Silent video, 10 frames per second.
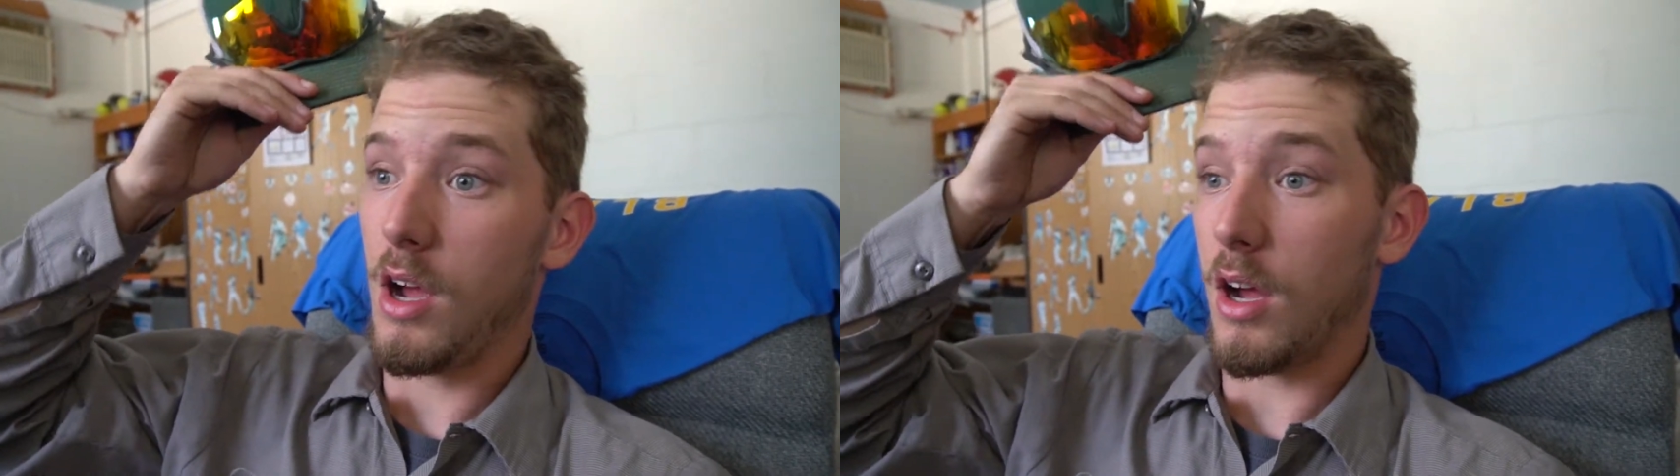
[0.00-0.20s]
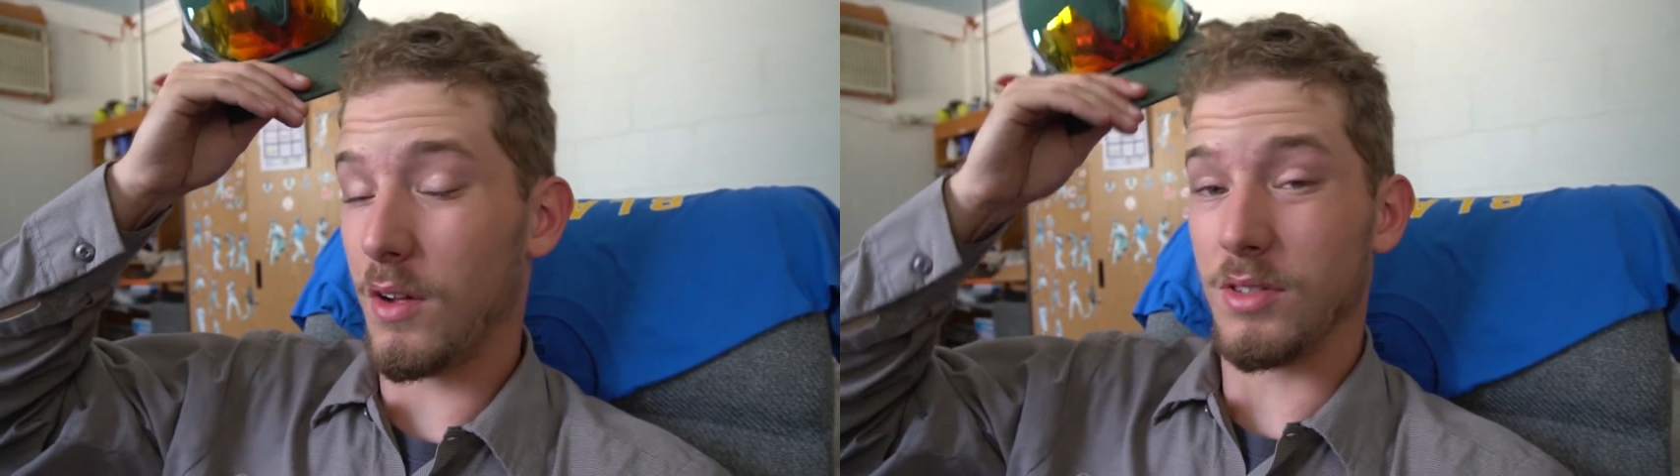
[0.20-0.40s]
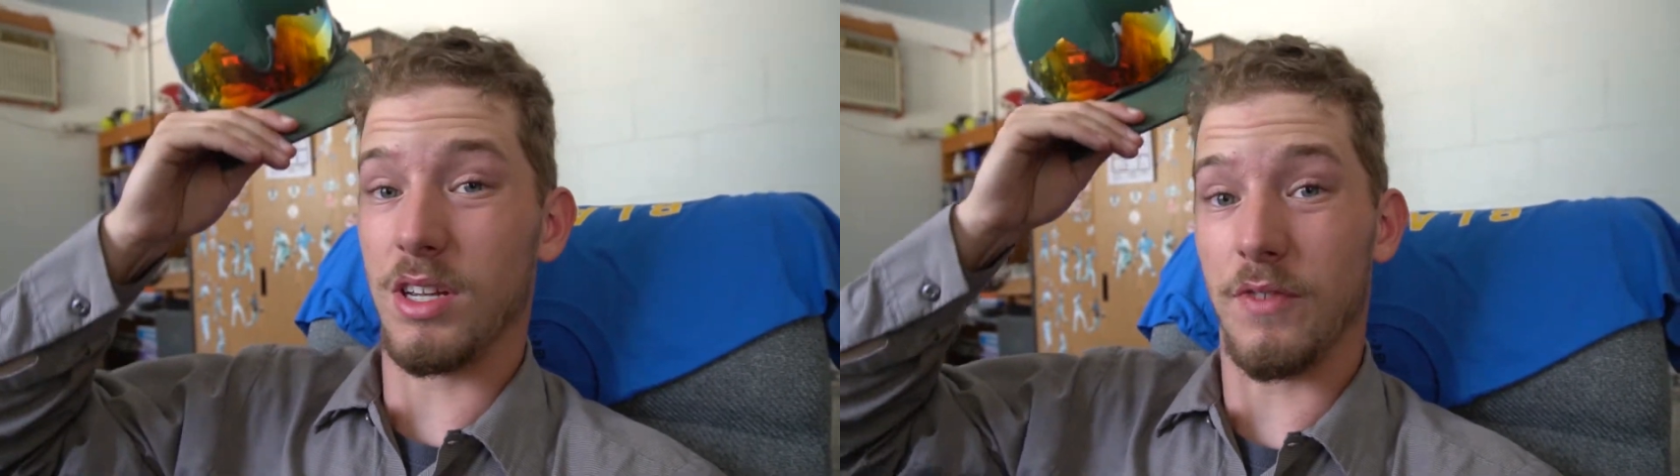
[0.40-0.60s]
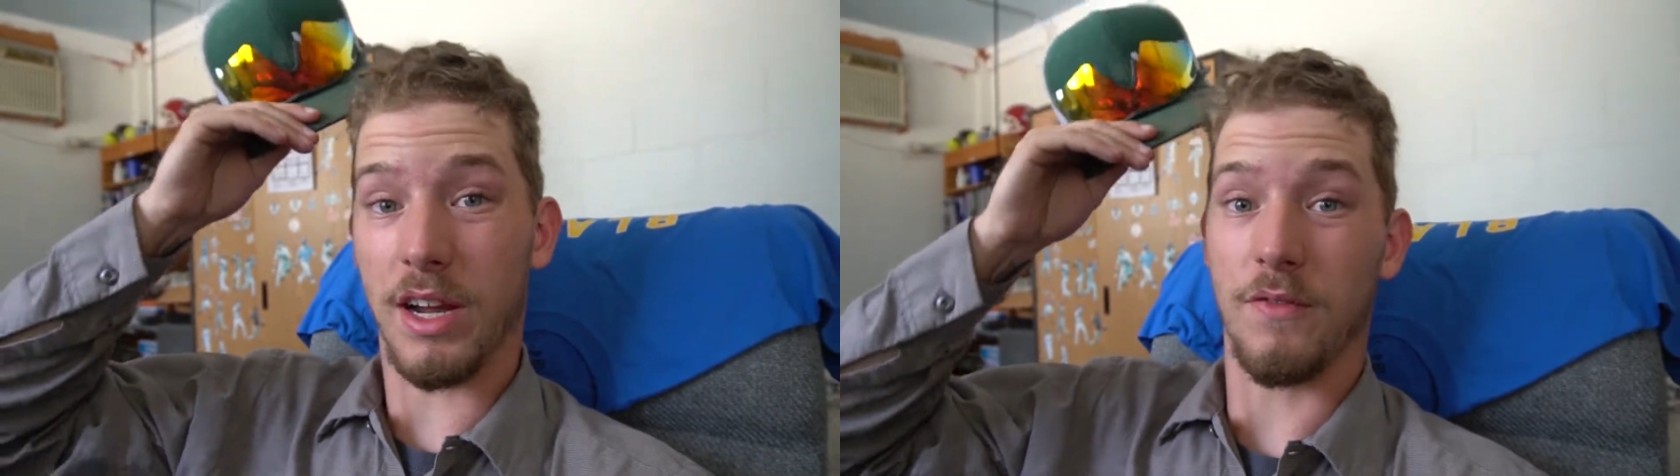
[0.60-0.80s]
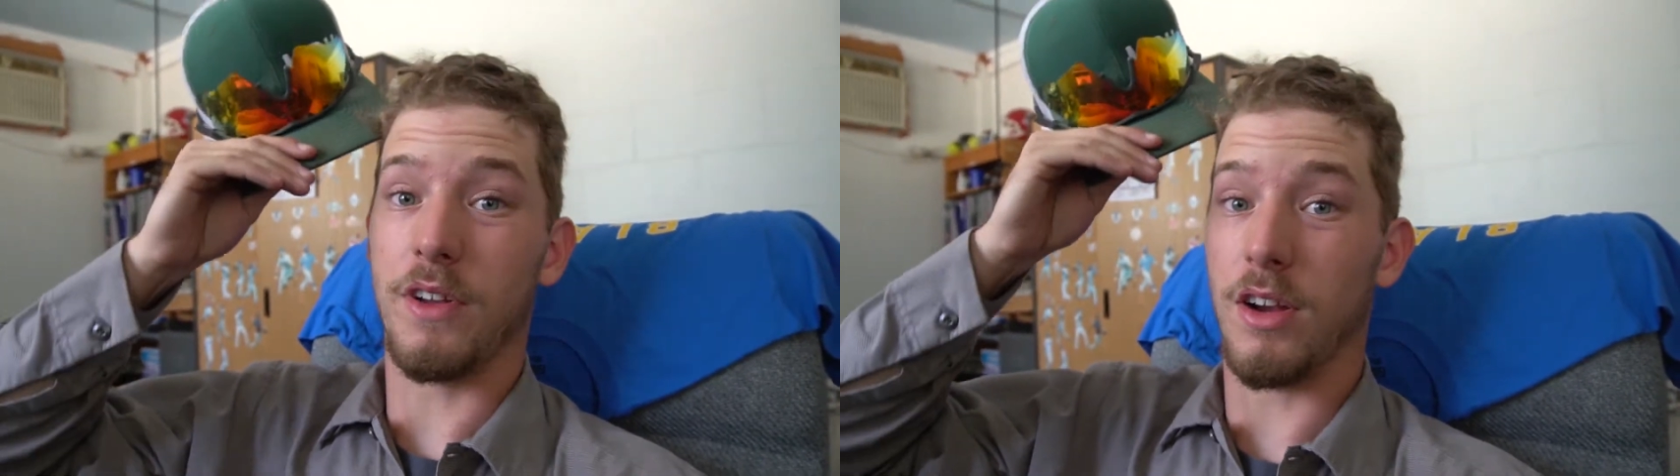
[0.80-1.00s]
I'm gonna see if I
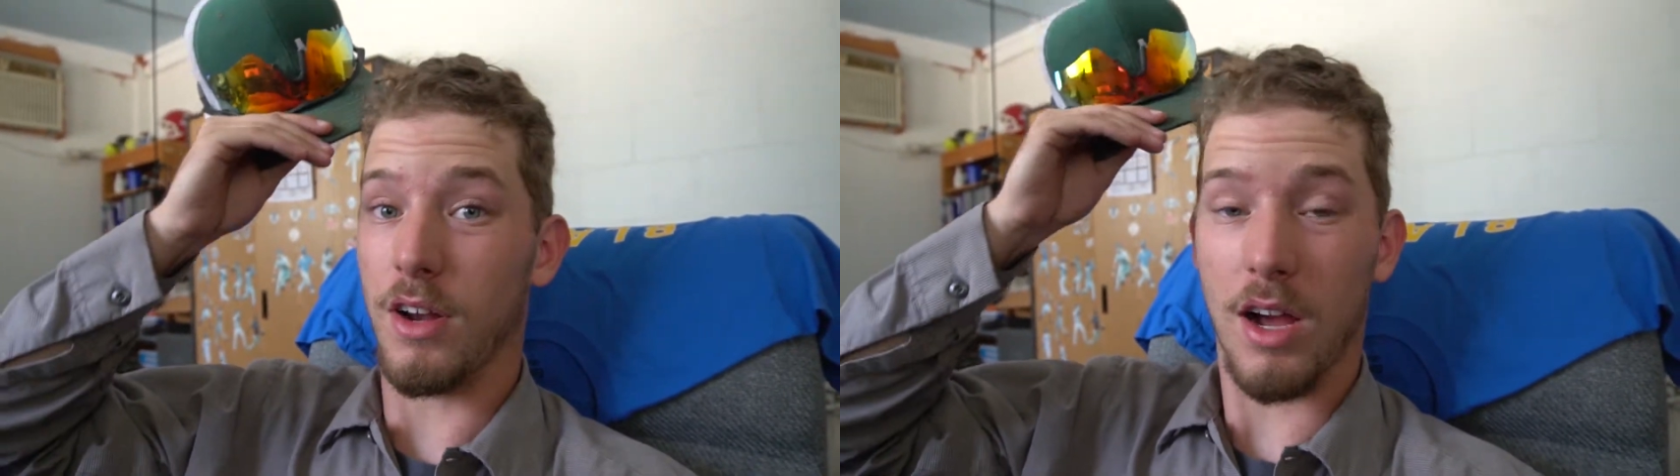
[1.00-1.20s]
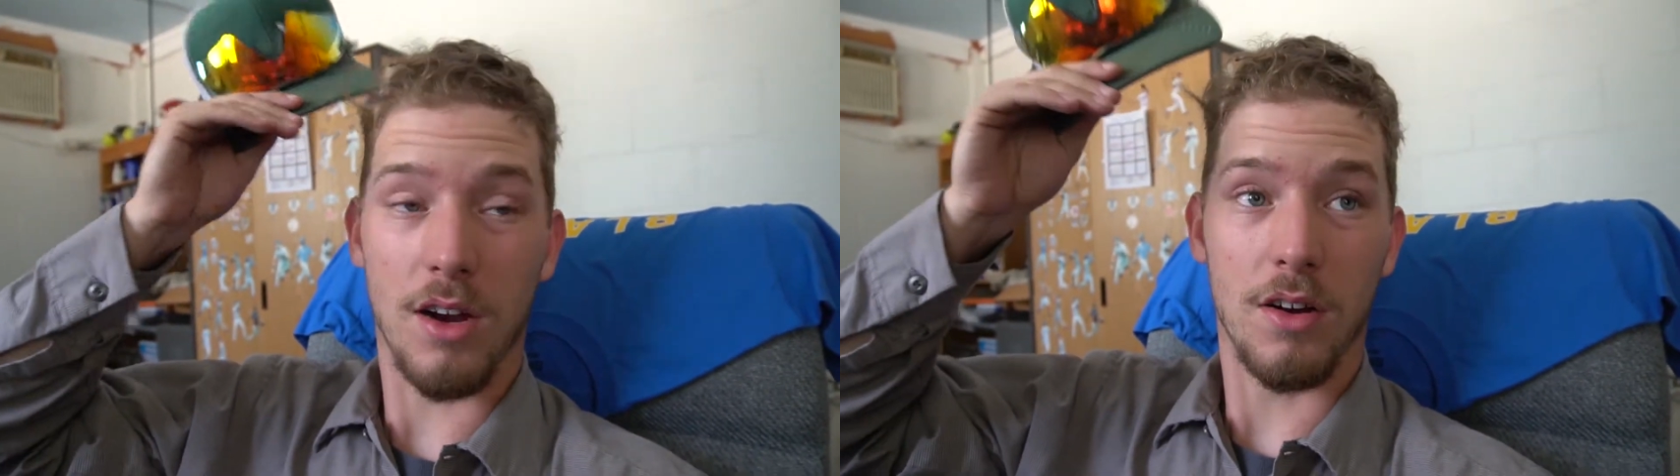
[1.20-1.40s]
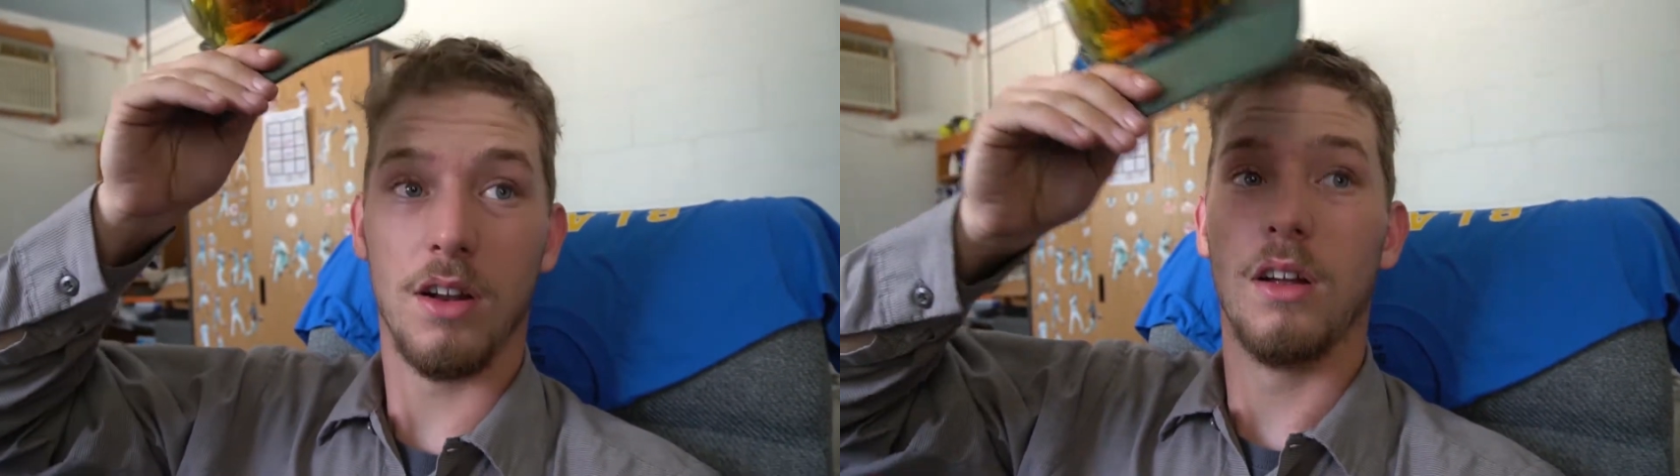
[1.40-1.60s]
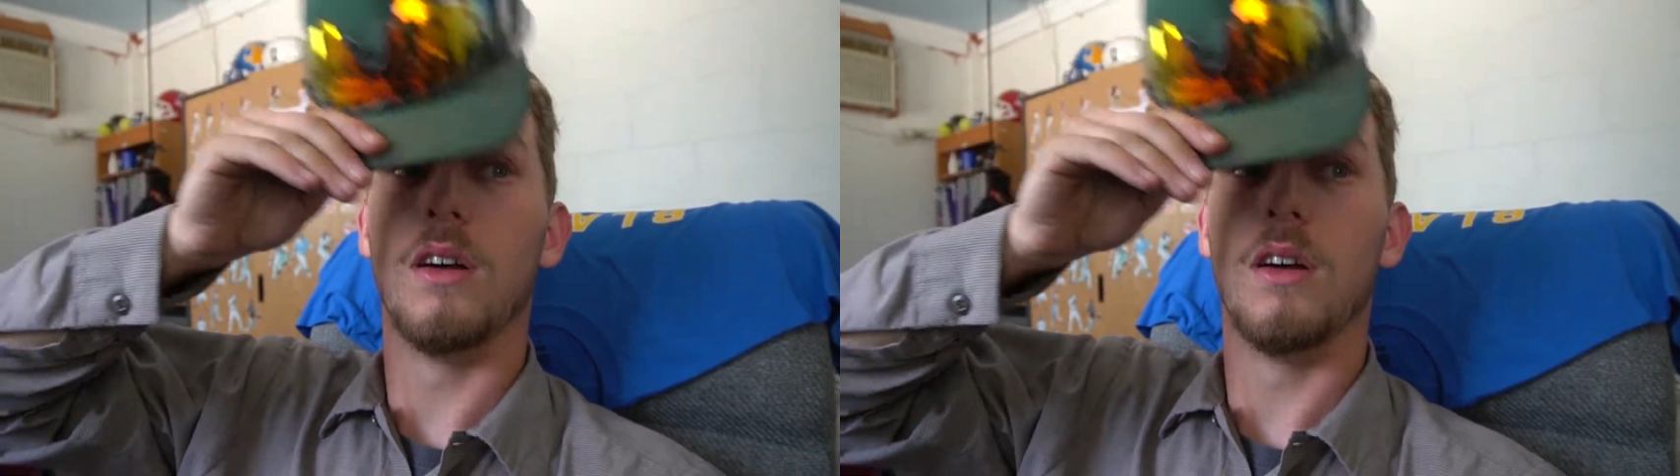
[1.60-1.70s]
can figure it out,